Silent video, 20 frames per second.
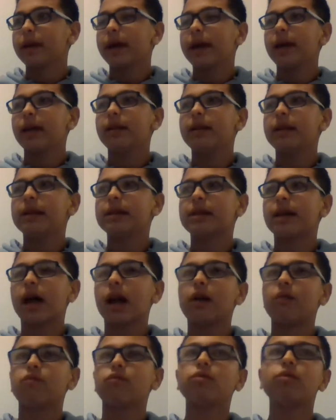and these kind
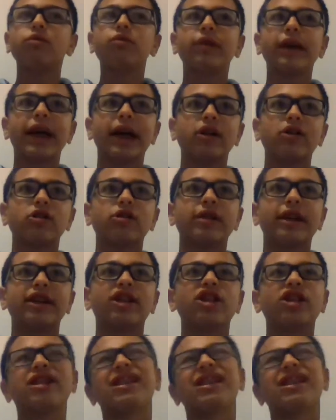of rude characters that just